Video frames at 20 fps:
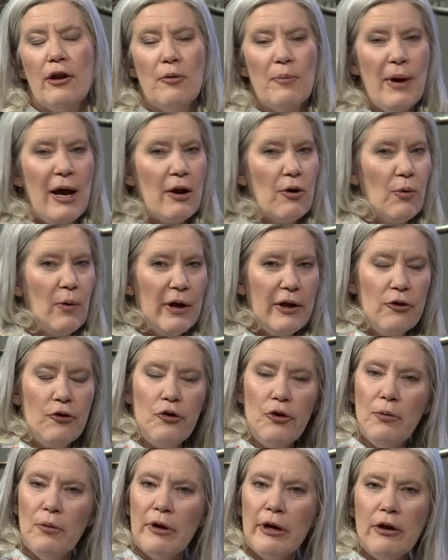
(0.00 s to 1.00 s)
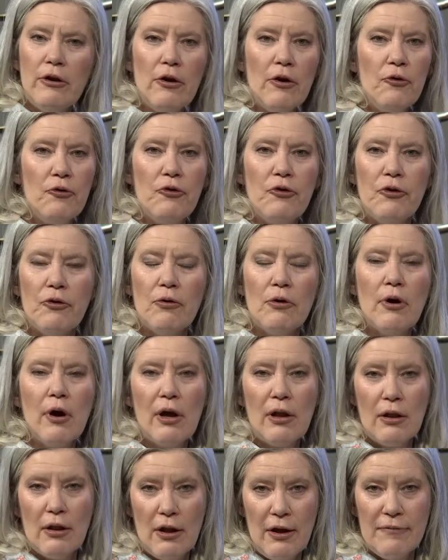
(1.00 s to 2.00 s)
And no matter what you do or you don't do,
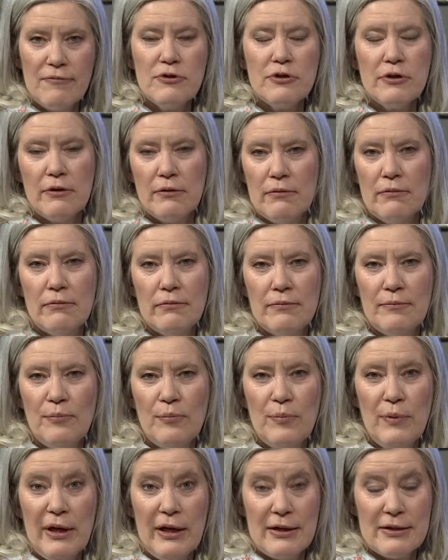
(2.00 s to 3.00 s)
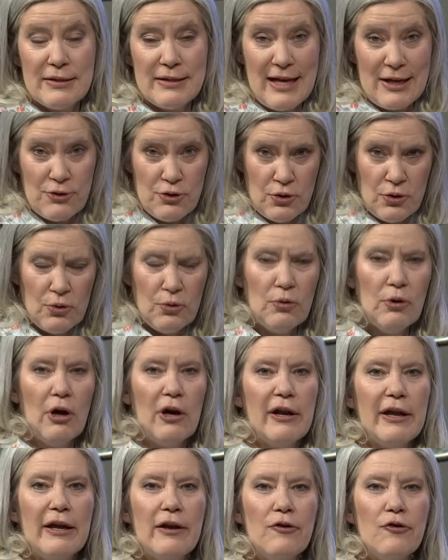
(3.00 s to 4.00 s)
God loves you because that's who
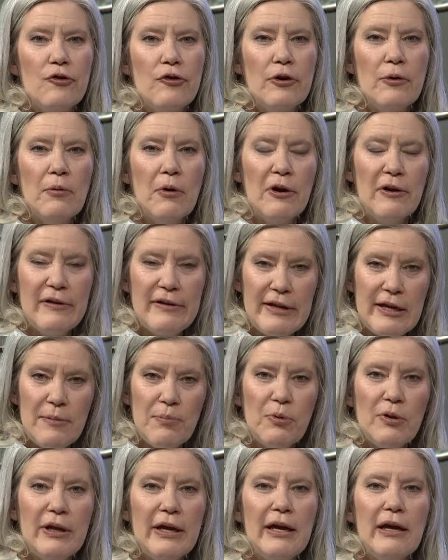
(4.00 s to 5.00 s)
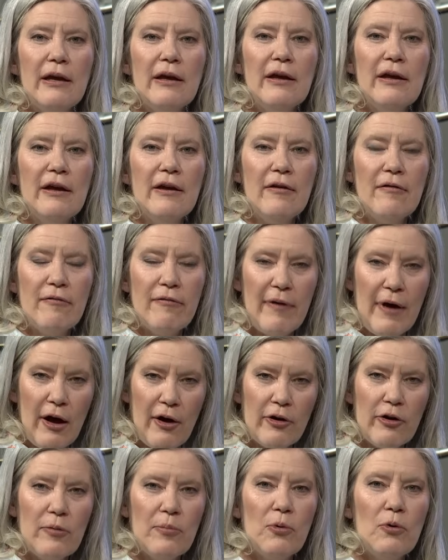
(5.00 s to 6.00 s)
God is. You are deeply
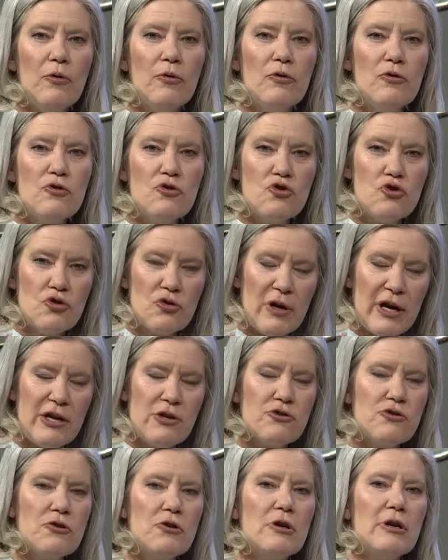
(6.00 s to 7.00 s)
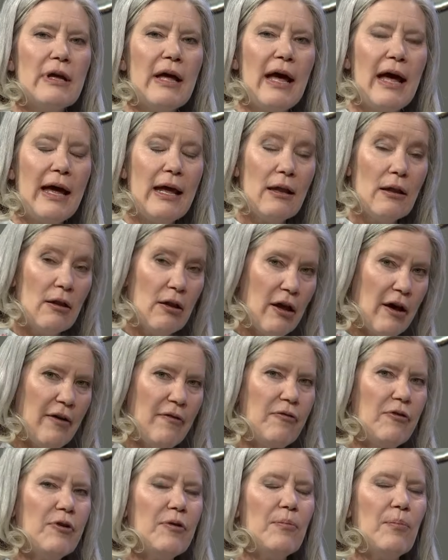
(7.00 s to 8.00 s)
valuable, treasured, and
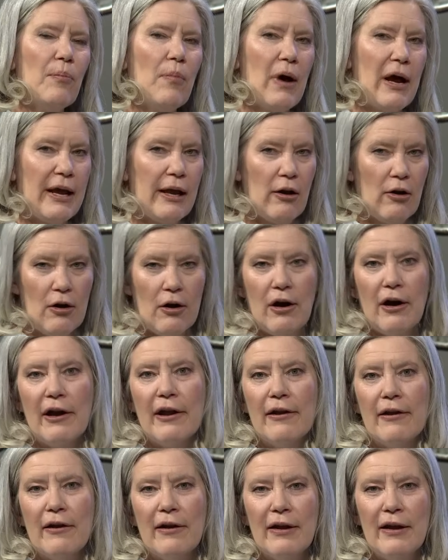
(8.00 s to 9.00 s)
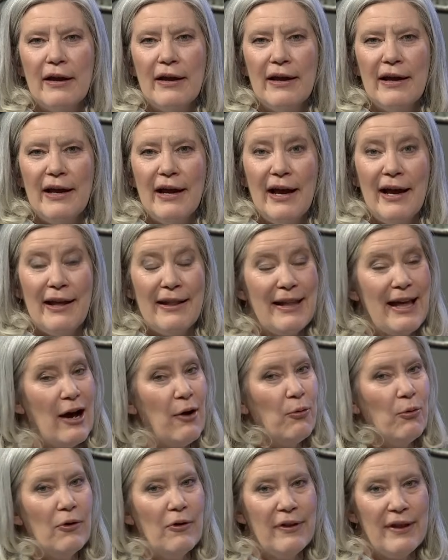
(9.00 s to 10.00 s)
loved by God. And
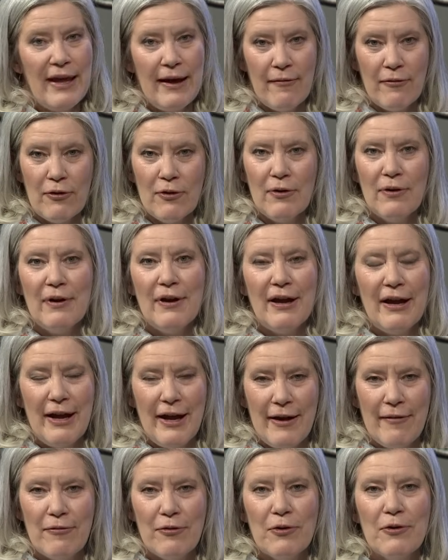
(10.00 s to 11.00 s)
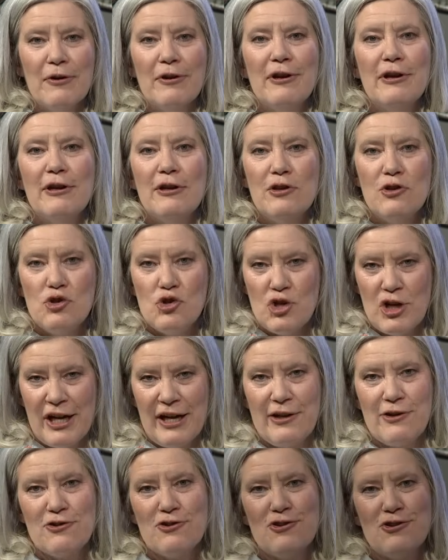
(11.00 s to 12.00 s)
that will never, ever
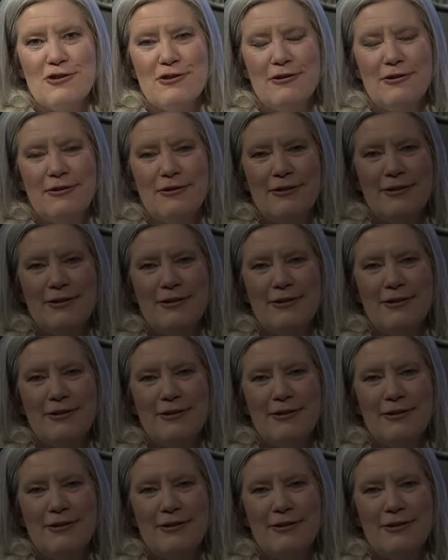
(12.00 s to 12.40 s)
change.